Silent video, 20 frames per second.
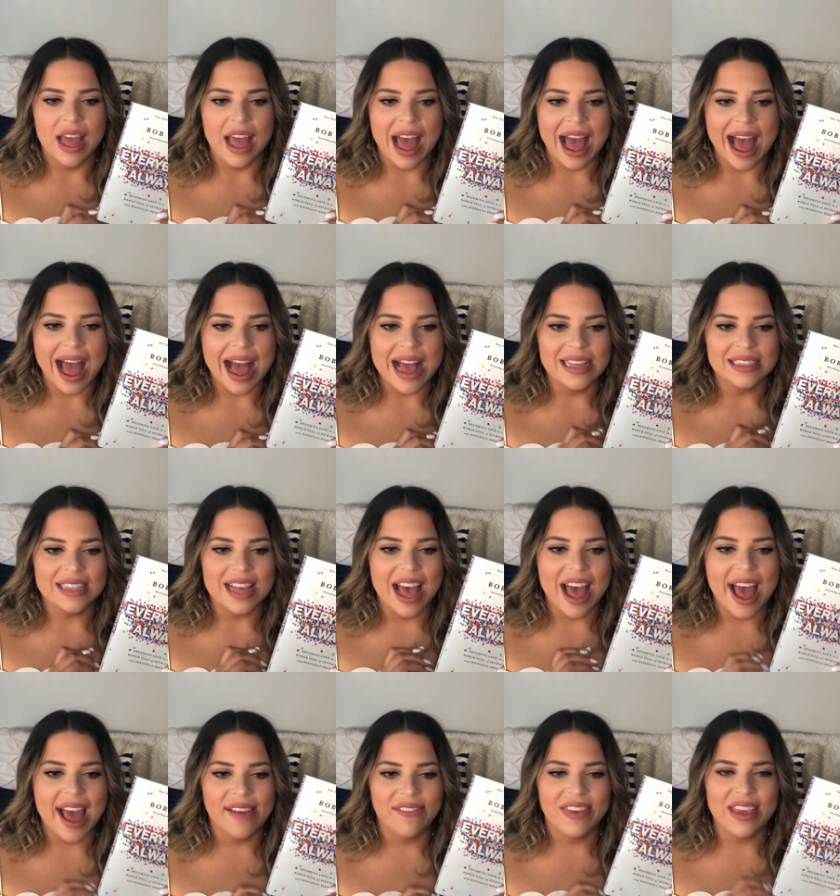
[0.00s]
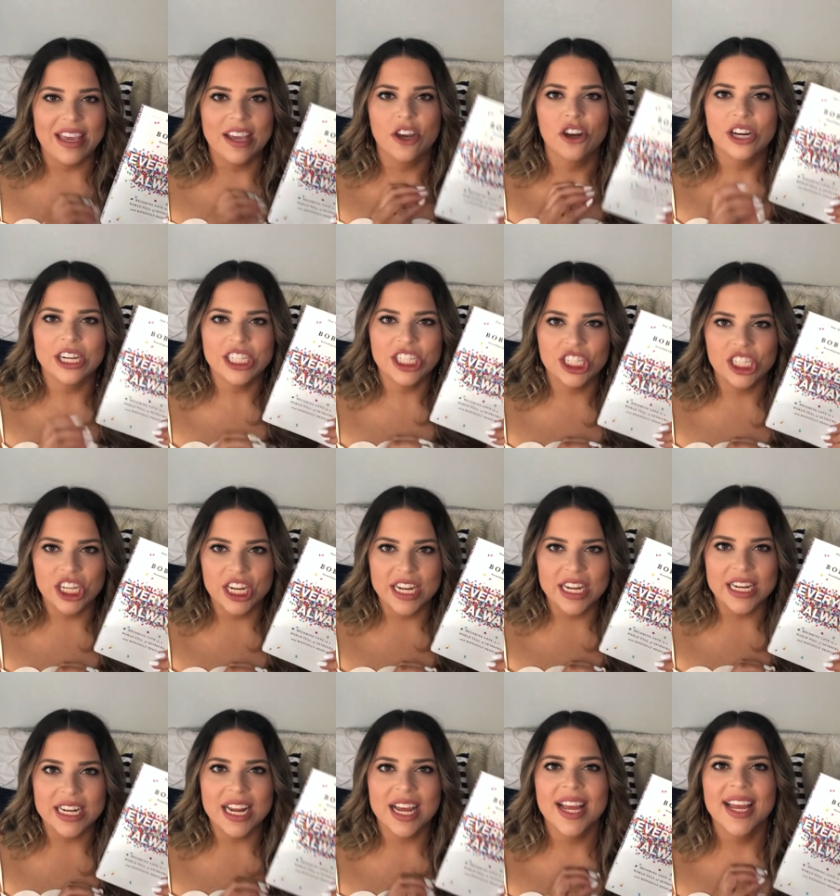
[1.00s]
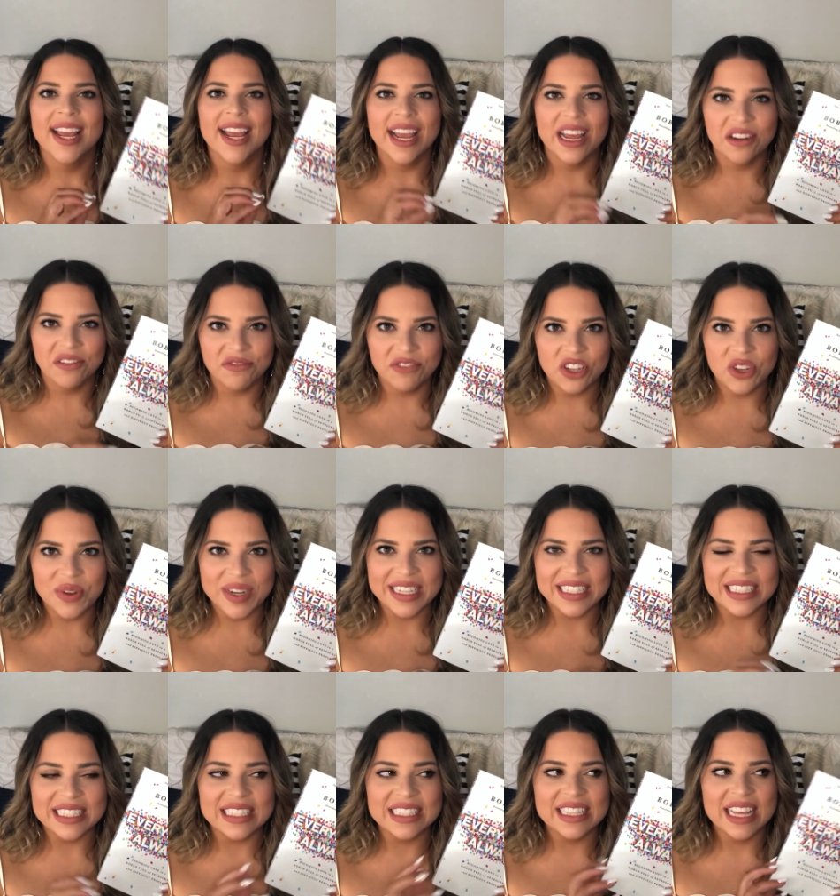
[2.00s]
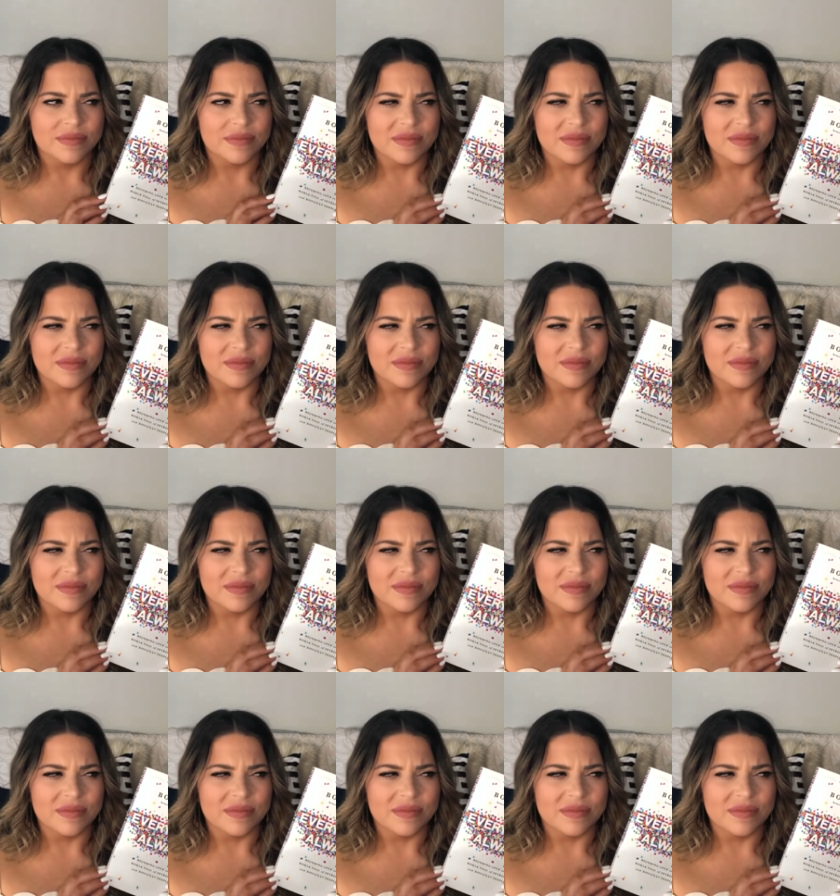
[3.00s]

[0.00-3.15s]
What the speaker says: has a heavy Christian influence.